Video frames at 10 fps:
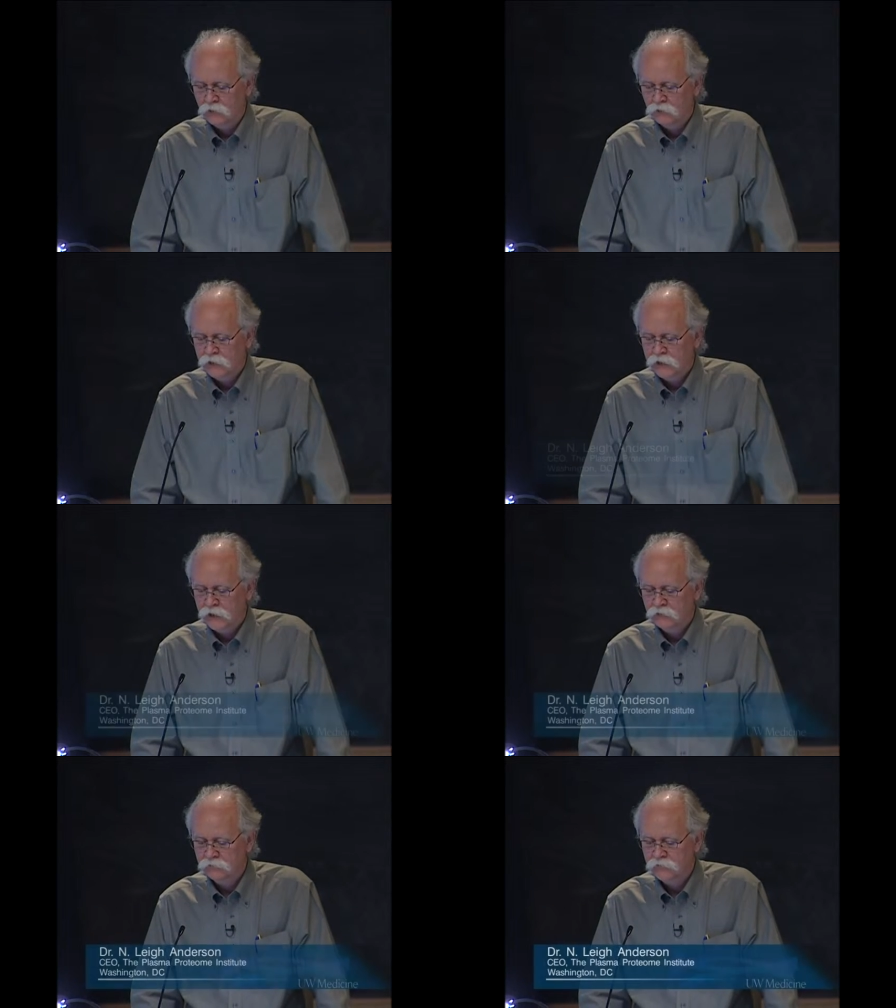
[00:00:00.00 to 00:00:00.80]
really
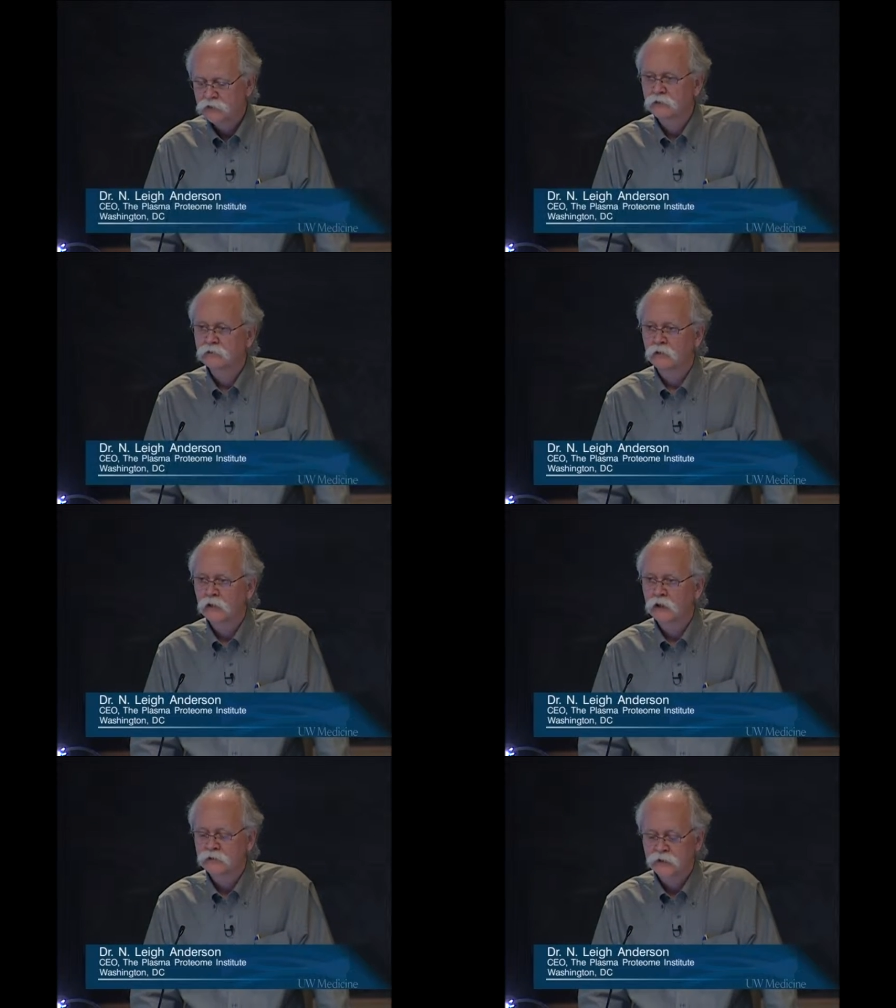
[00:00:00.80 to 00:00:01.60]
inefficient for
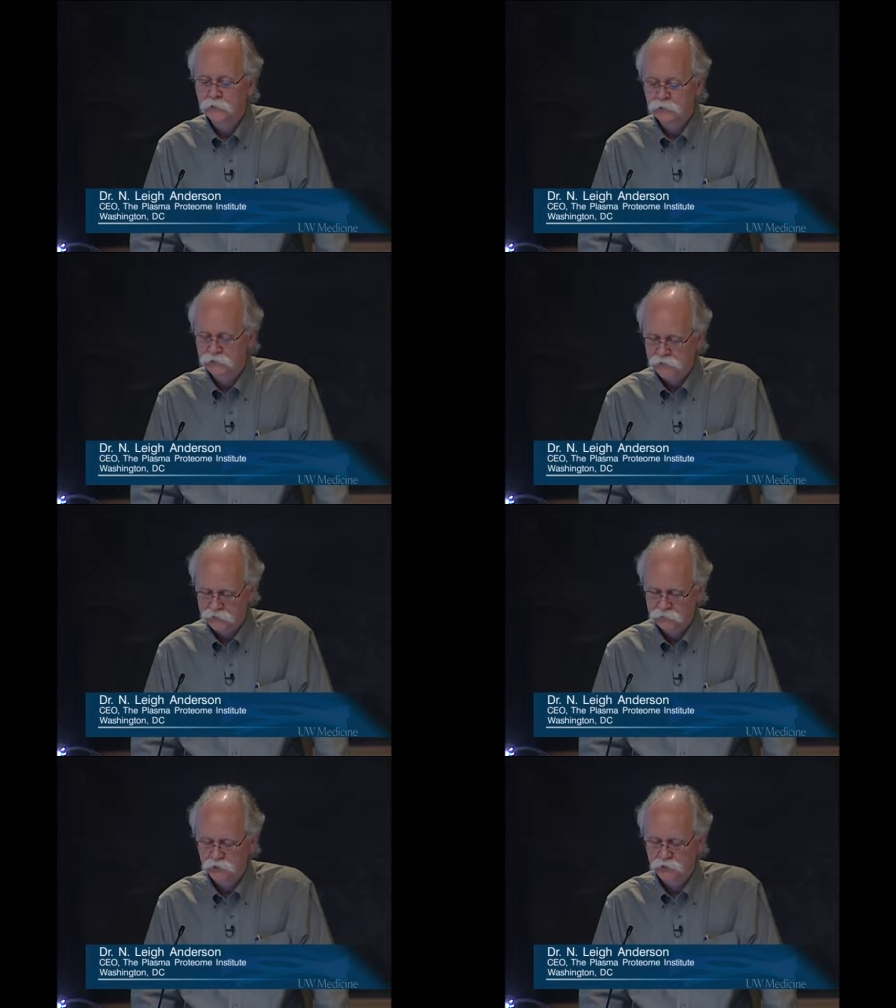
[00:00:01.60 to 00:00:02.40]
large sample
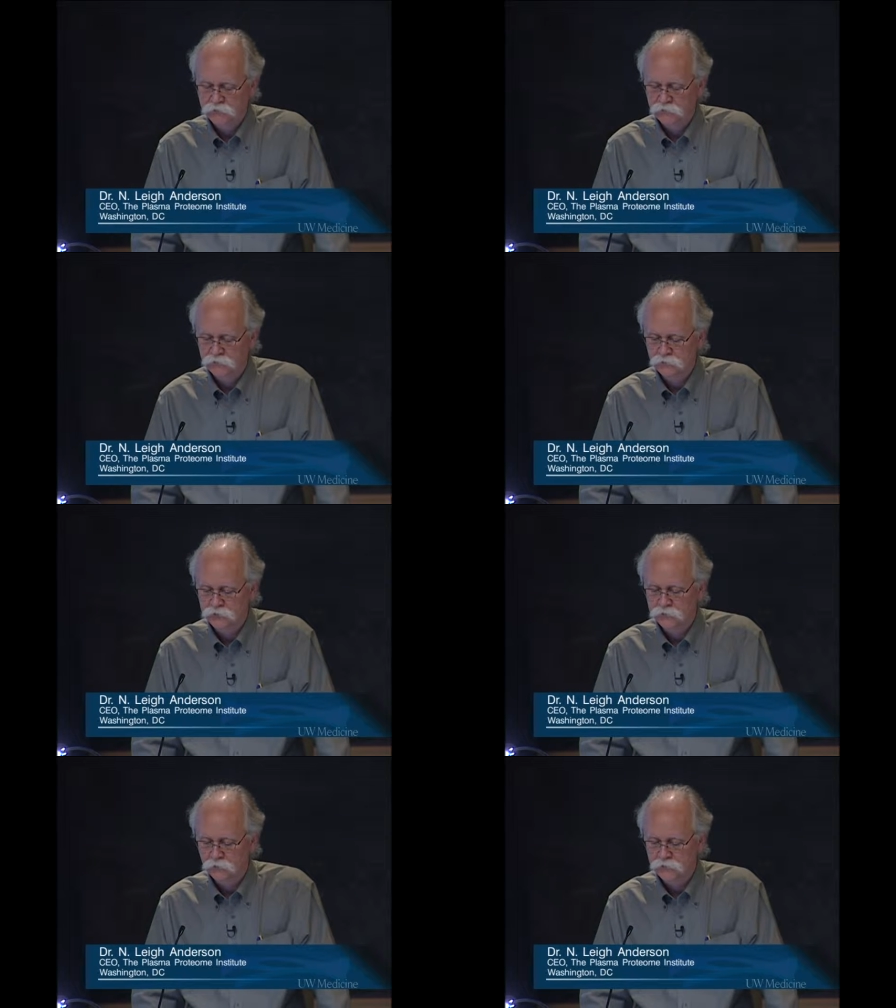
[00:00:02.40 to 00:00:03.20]
sets because of this
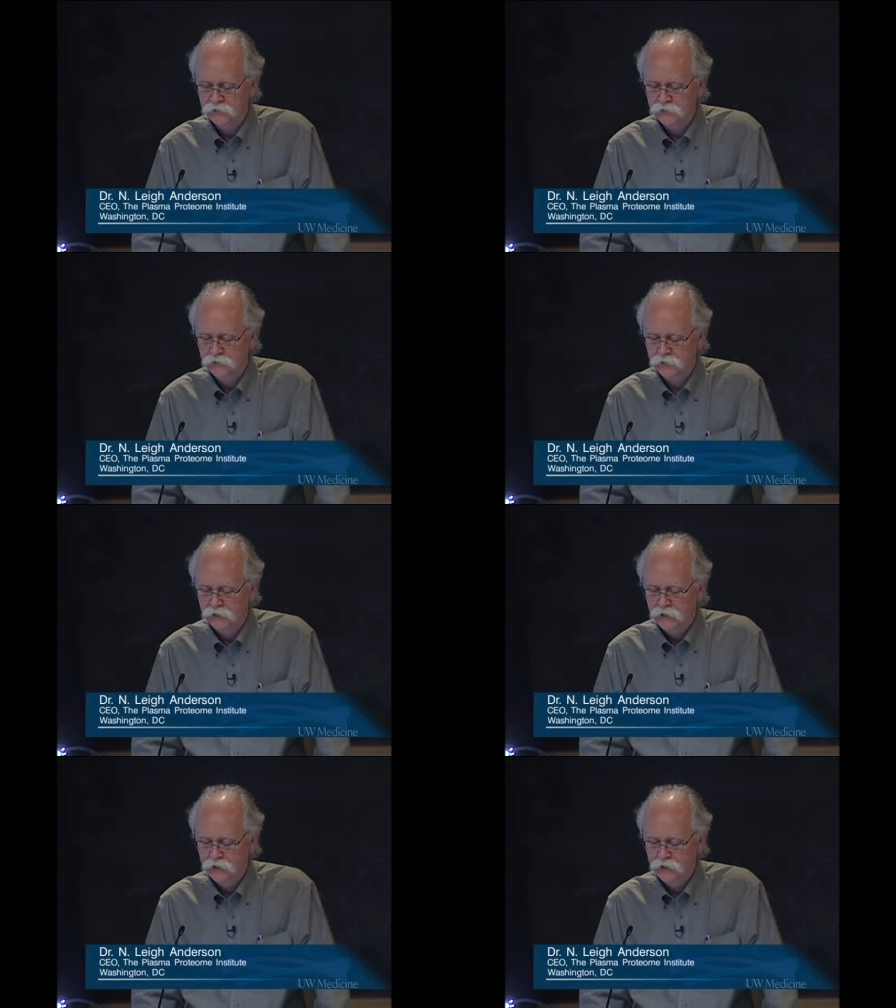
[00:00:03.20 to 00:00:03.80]
resource issue.